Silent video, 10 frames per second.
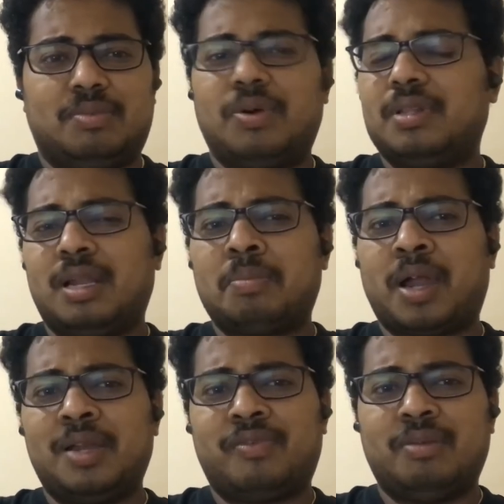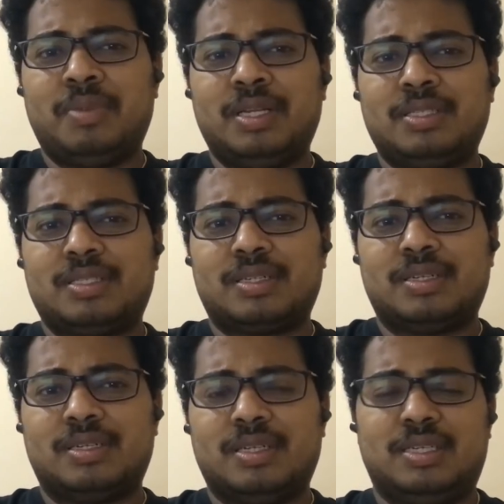more than 0.5, means
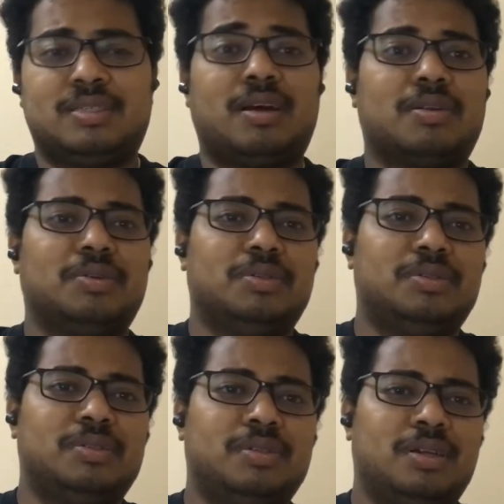it's not good.